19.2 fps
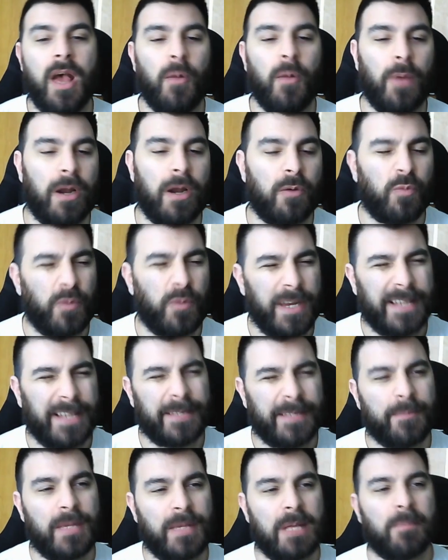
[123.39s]
What I
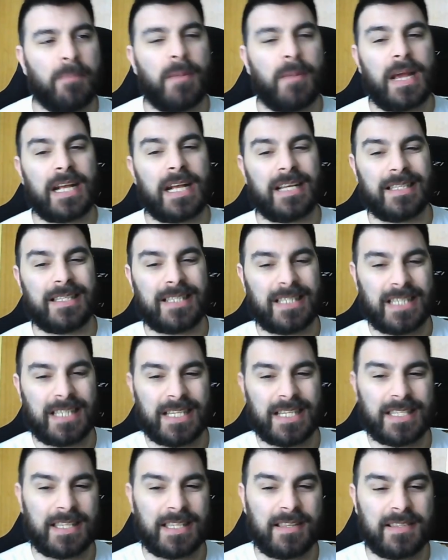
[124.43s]
really mean by
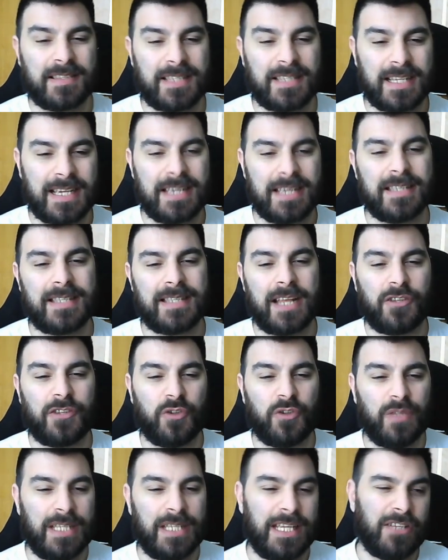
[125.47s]
consistency is
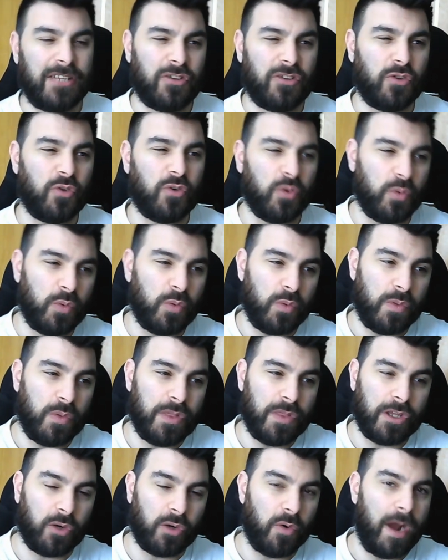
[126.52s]
that you need to do
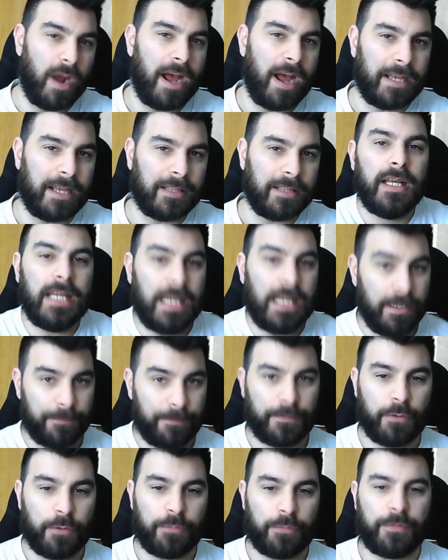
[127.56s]
the grind.
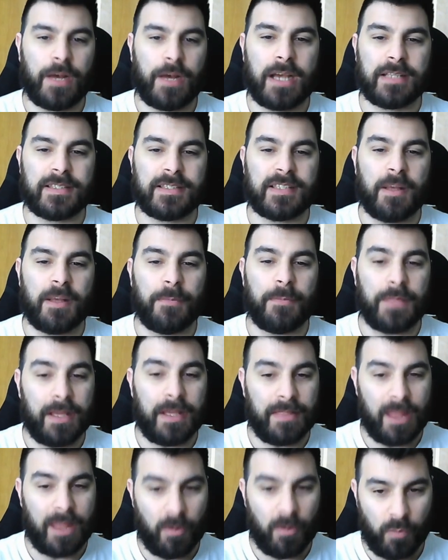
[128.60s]
If you find
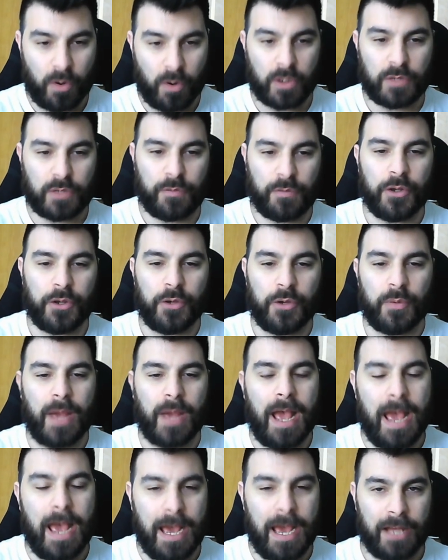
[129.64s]
something that works for
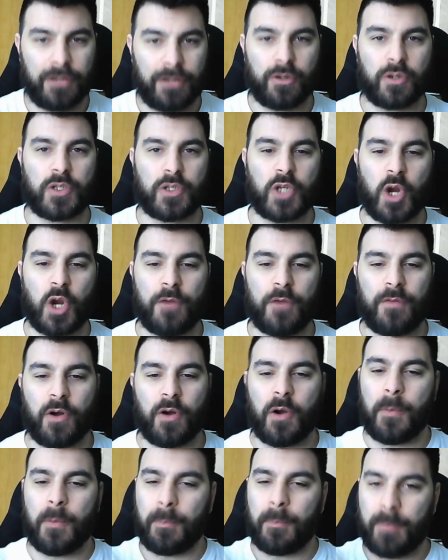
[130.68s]
you and your
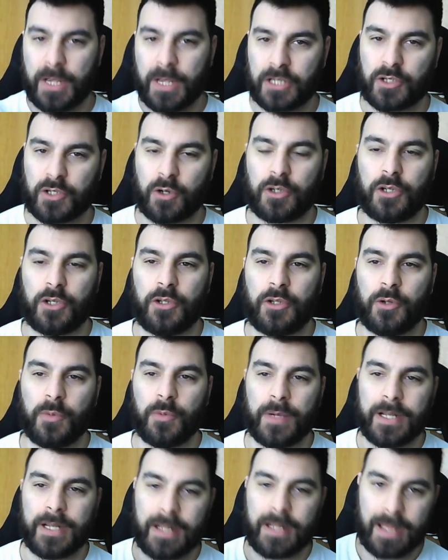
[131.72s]
server, make sure to
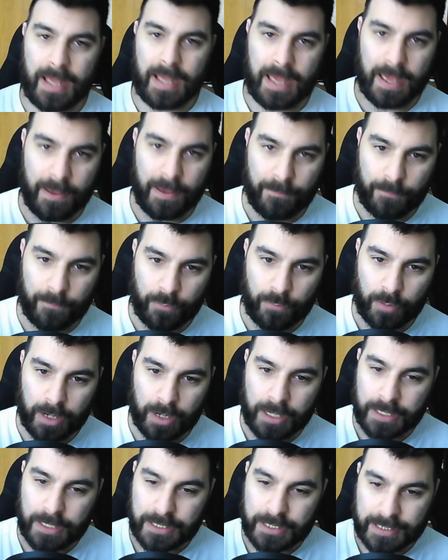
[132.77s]
do it
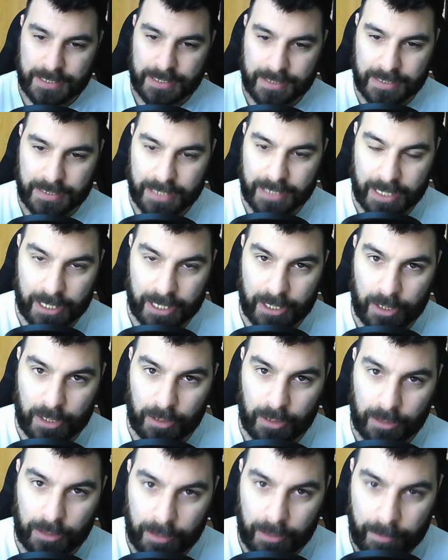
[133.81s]
every
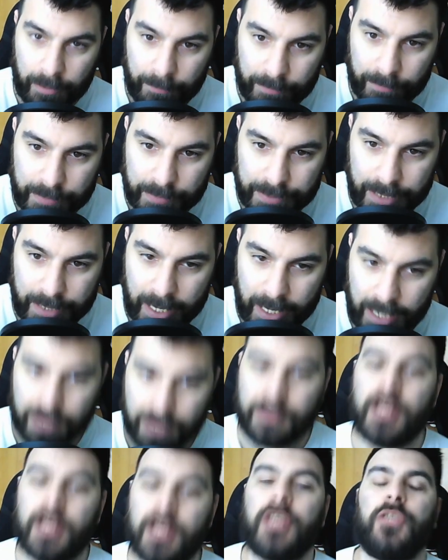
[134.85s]
single day.
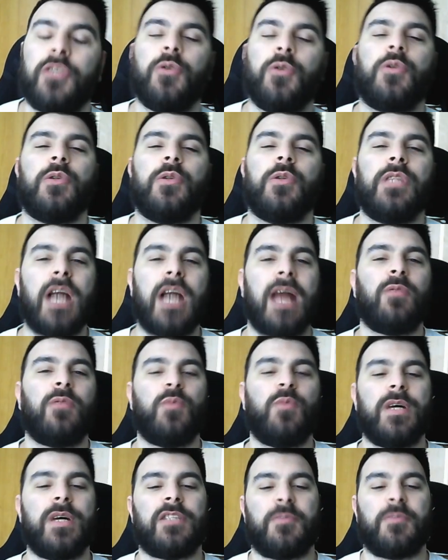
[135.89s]
You do not
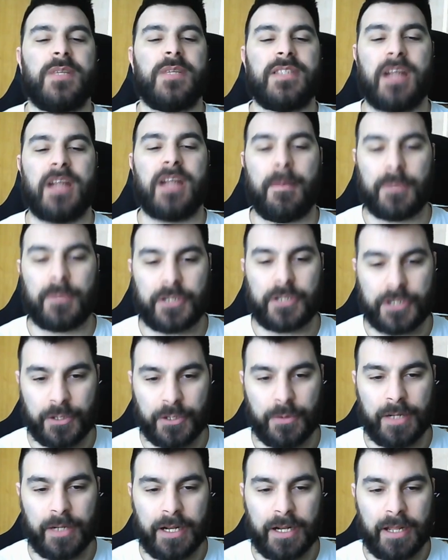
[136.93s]
want to miss an
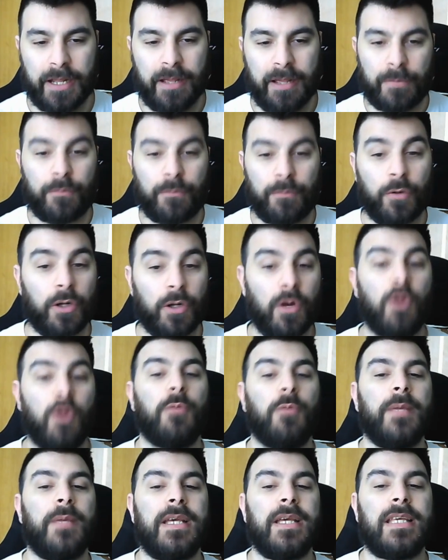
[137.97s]
opportunity for
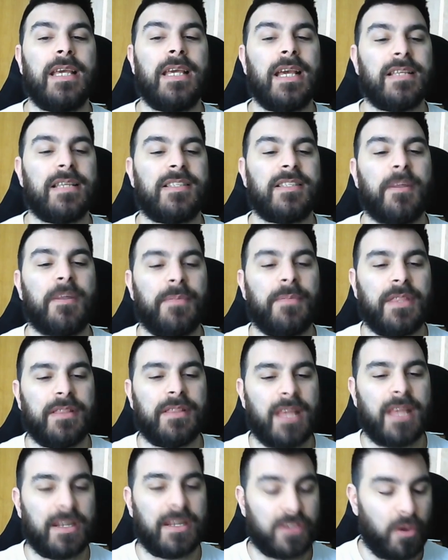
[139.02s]
gold making and
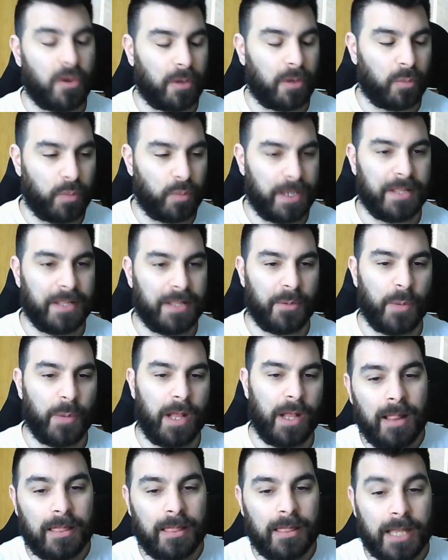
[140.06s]
something that is going really
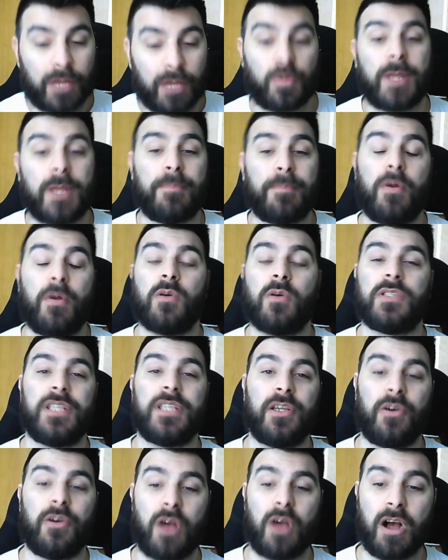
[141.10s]
well, like
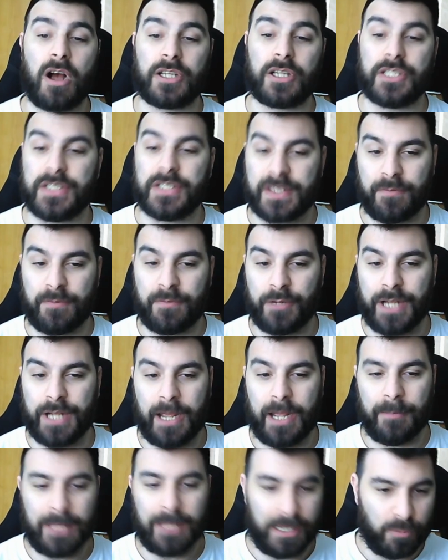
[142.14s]
reposting your auctions every
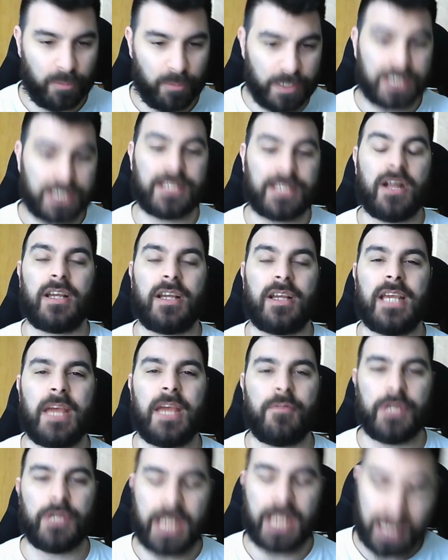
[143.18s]
day, like restocking
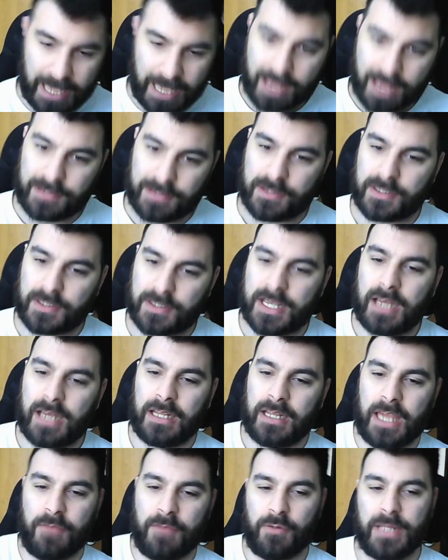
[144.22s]
every day, cancel
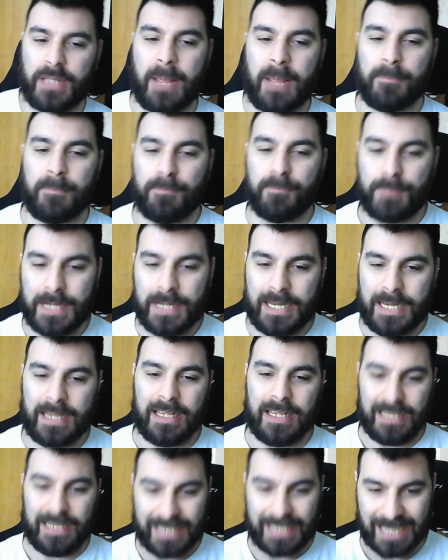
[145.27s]
scanning every day,
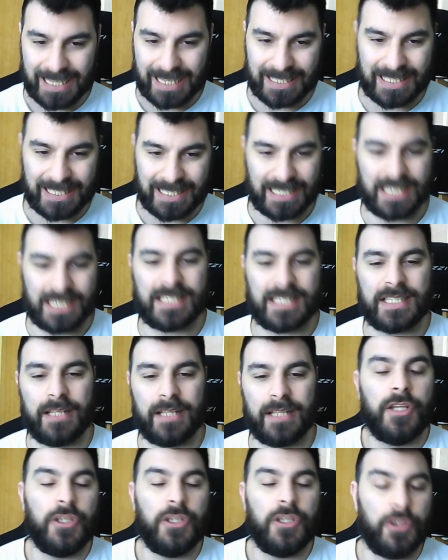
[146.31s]
being
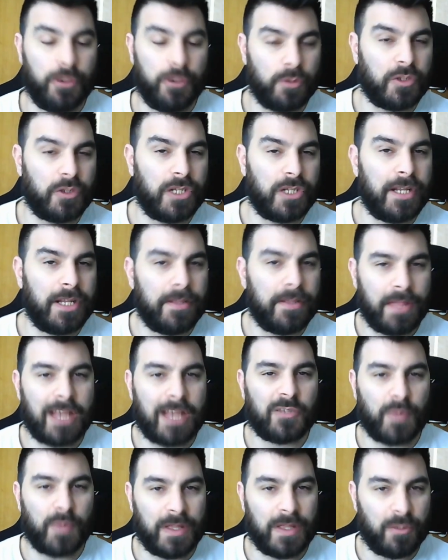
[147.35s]
consistent. Usually
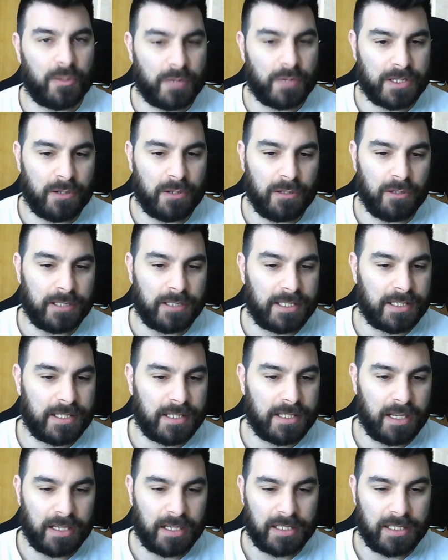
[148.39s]
that's when the
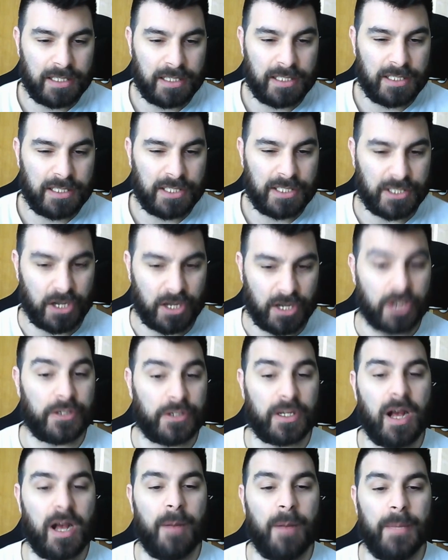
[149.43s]
results start
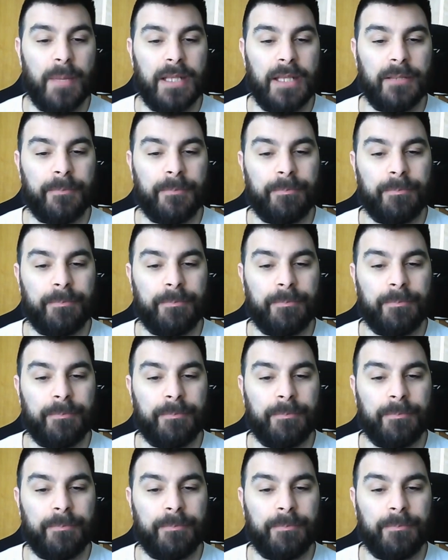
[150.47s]
to come in.